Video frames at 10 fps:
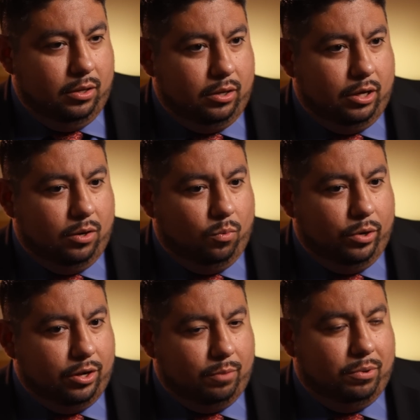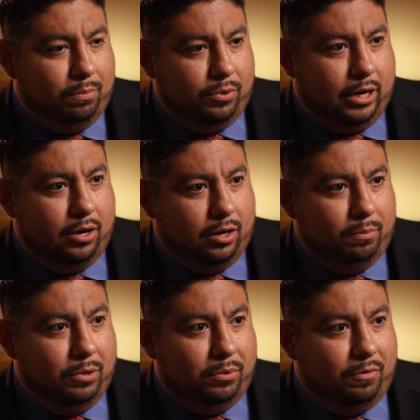we are the people that are going
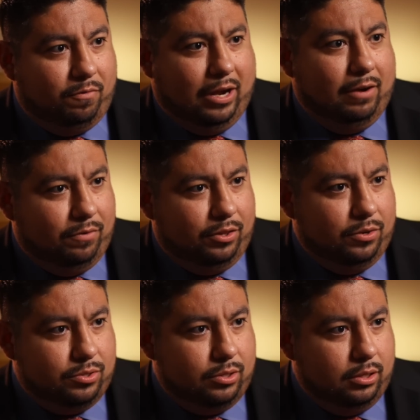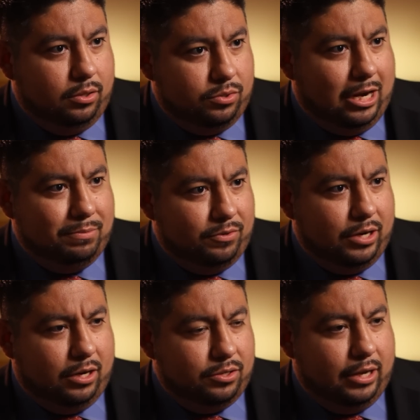to be able to fight for those types of
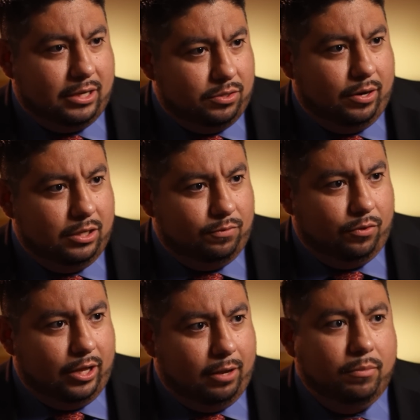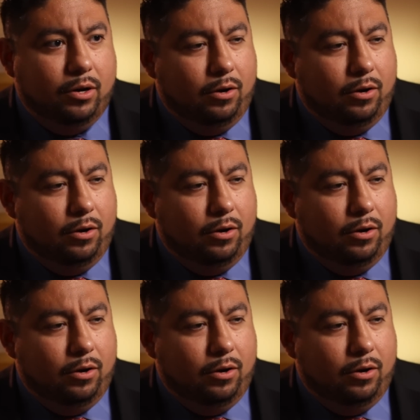child tax credits for them,